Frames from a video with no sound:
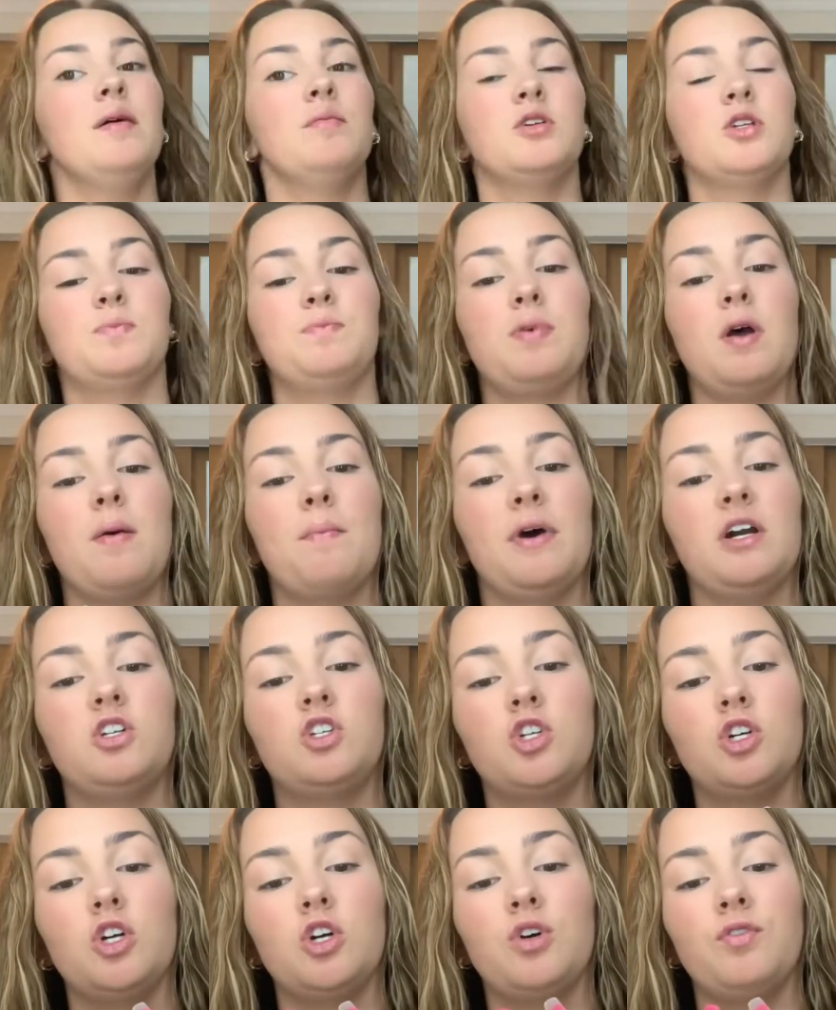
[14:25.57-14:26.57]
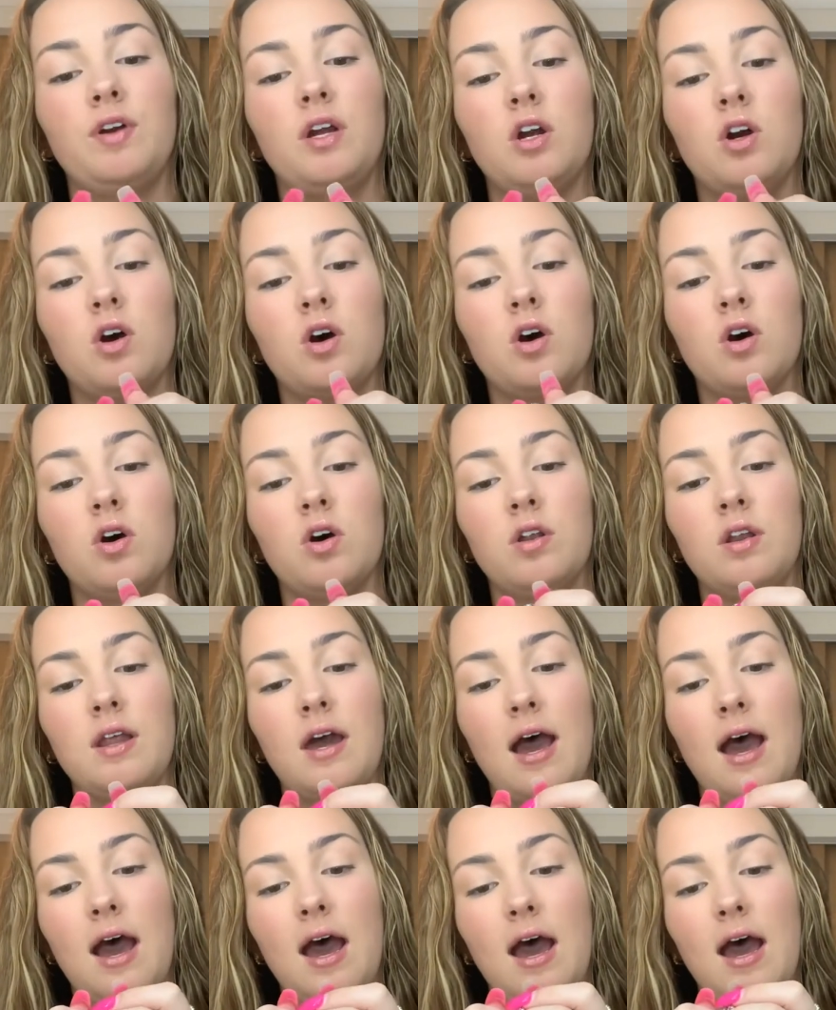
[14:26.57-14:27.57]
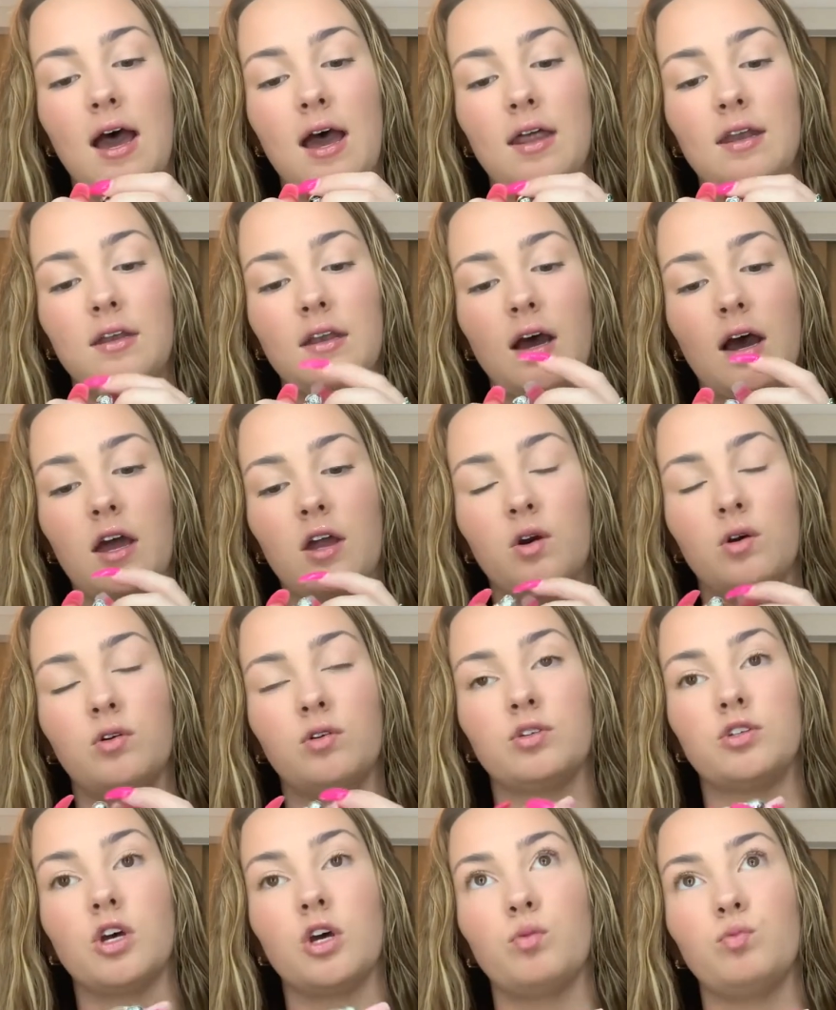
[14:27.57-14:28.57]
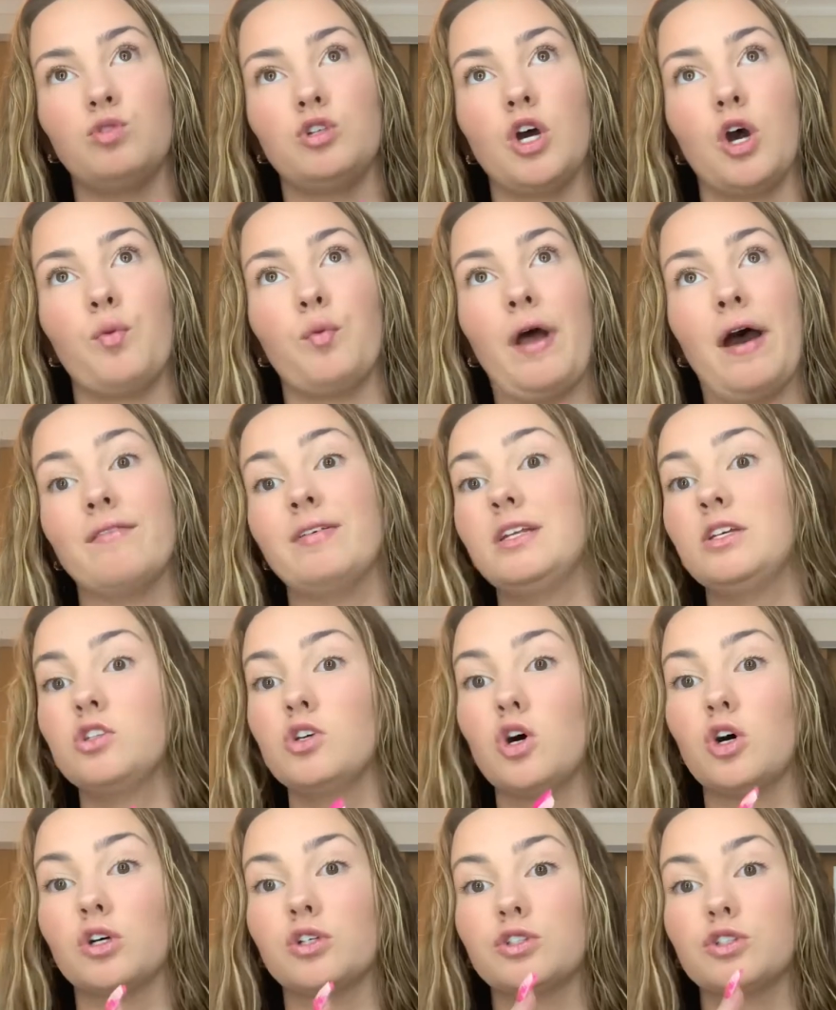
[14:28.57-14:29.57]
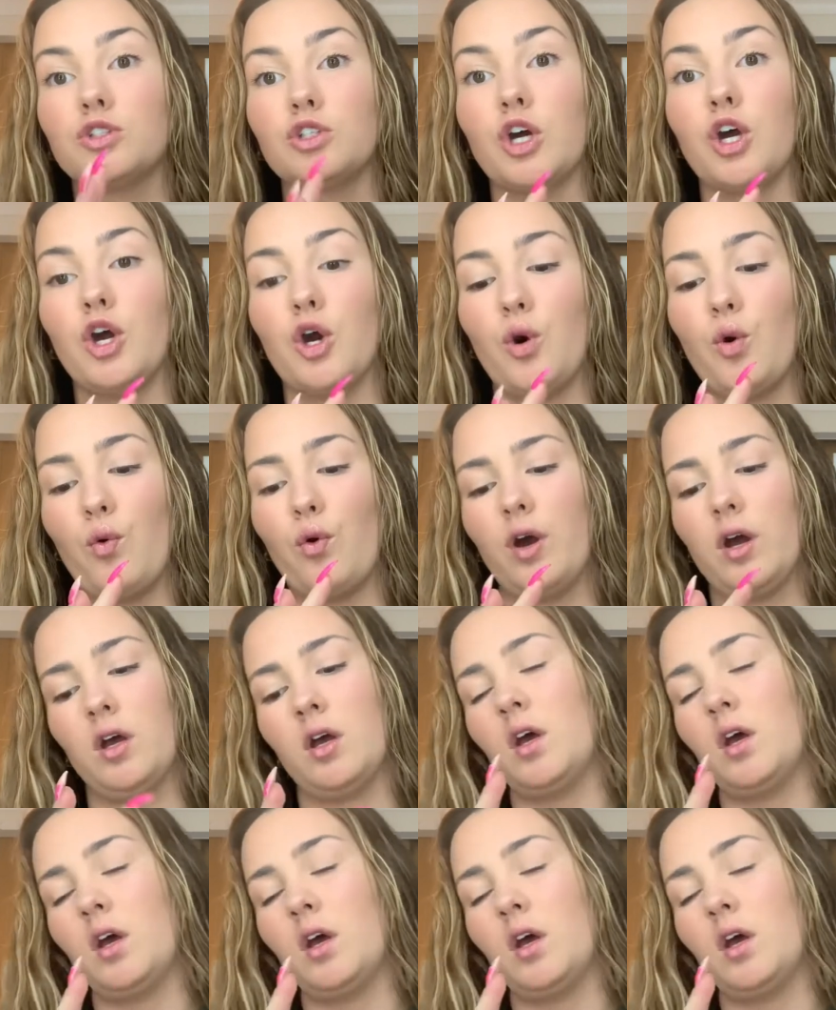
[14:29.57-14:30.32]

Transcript: Just putting my jewellery on, and I also don't have any socks, so